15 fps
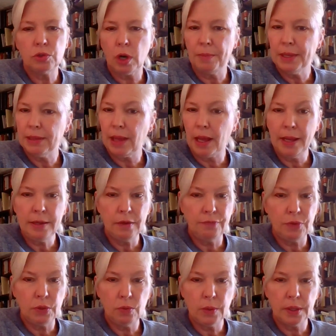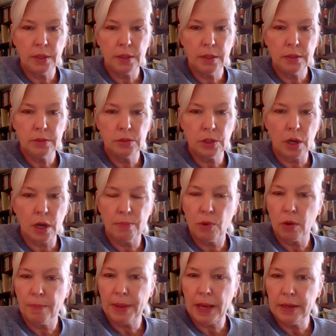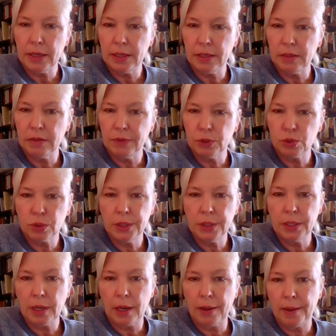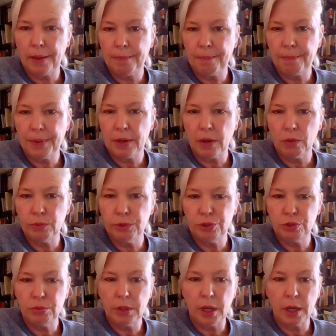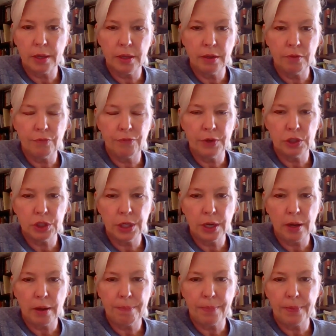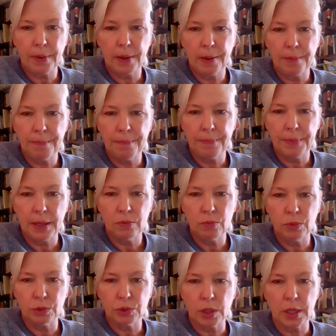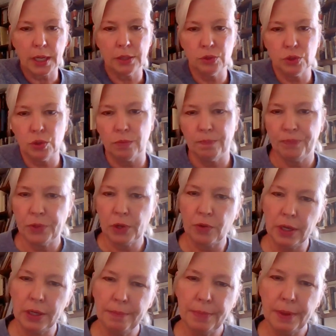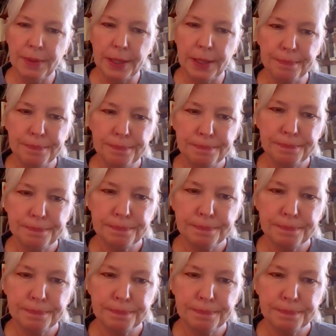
Drop me a line if you want to talk more about it individually, but I'll wish you luck in finishing up, and we'll talk again soon. Alrighty, bye-bye.